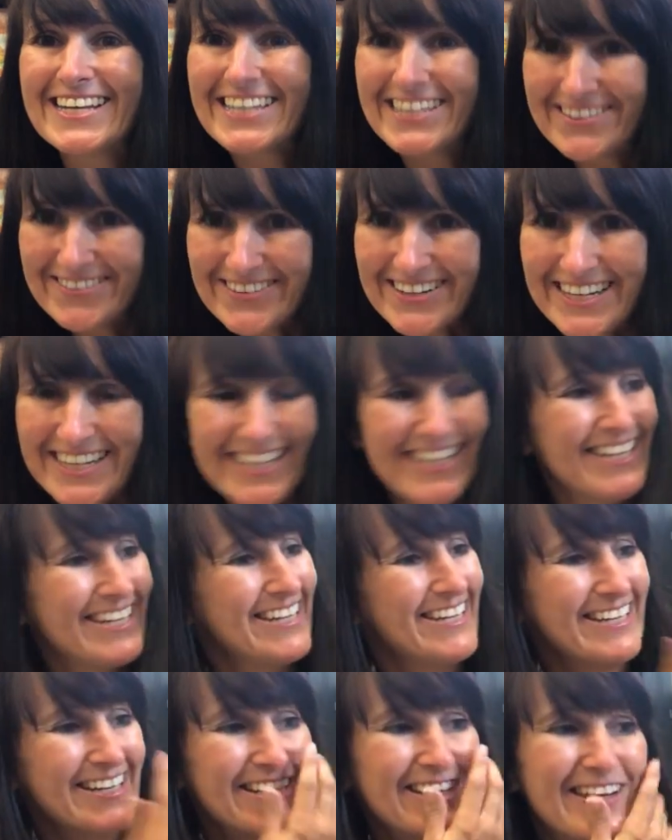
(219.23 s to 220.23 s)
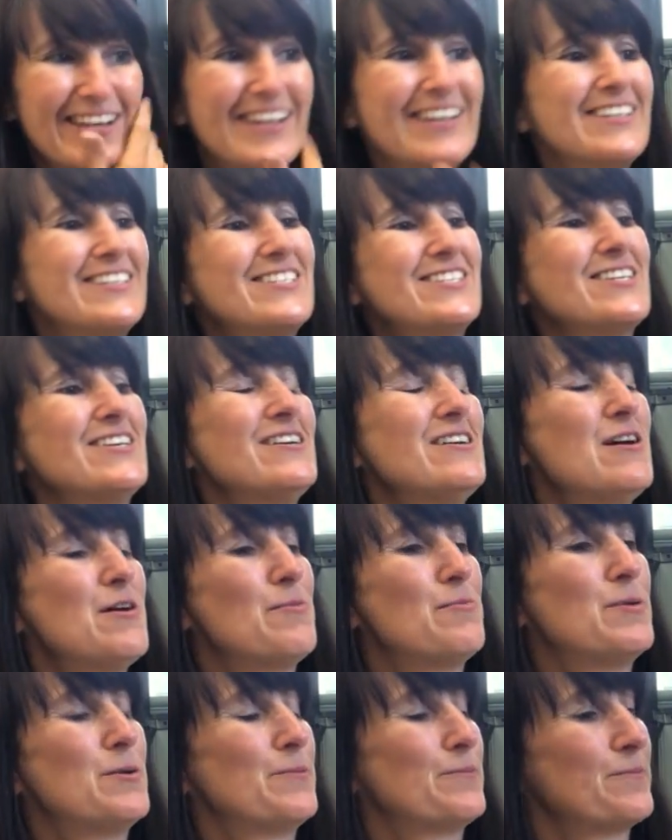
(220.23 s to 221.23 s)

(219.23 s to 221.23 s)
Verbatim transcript: green. Good job.